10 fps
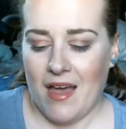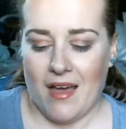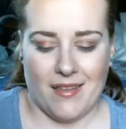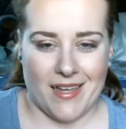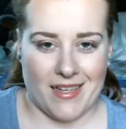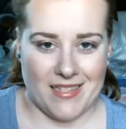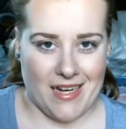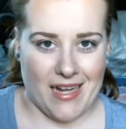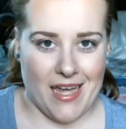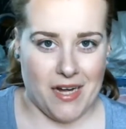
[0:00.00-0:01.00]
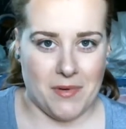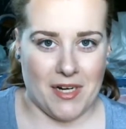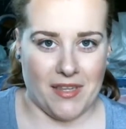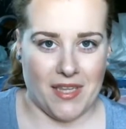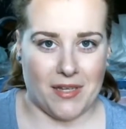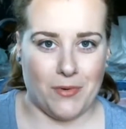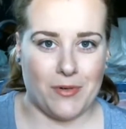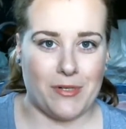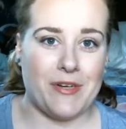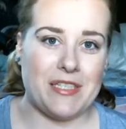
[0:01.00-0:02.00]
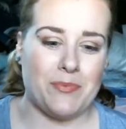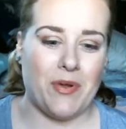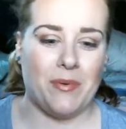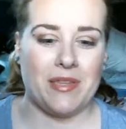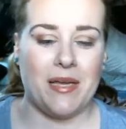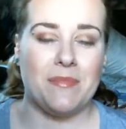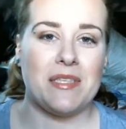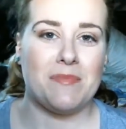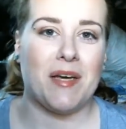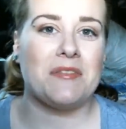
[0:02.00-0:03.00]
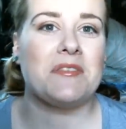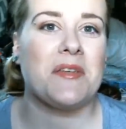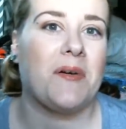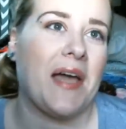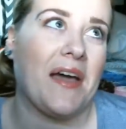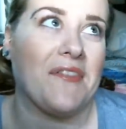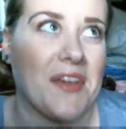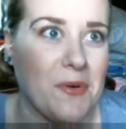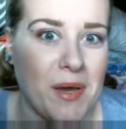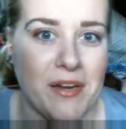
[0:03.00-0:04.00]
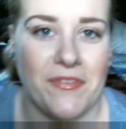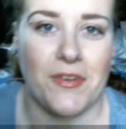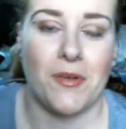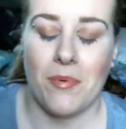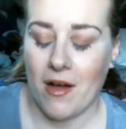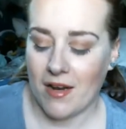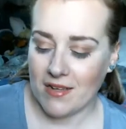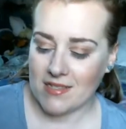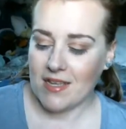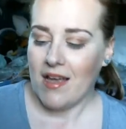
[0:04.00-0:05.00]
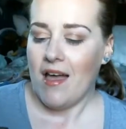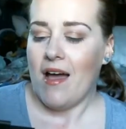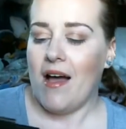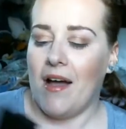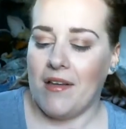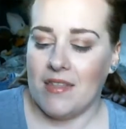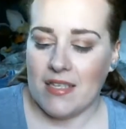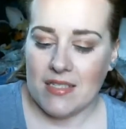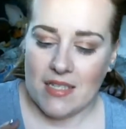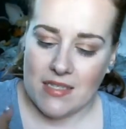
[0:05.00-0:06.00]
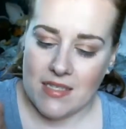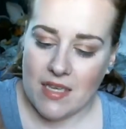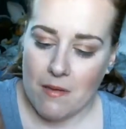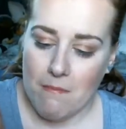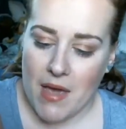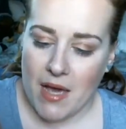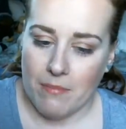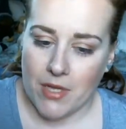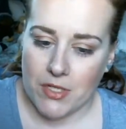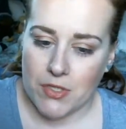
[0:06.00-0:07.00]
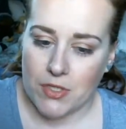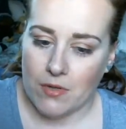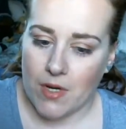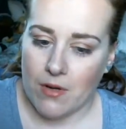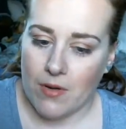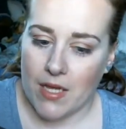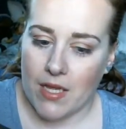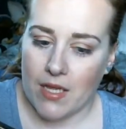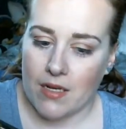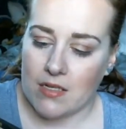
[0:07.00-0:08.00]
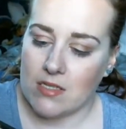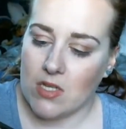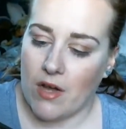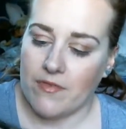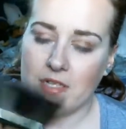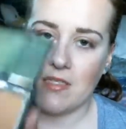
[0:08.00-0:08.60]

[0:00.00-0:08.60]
Like I said, I kind of went on like an ordering spree with them this month, so I have like quite a few new products. This is the Matte Blush Duo in Soft and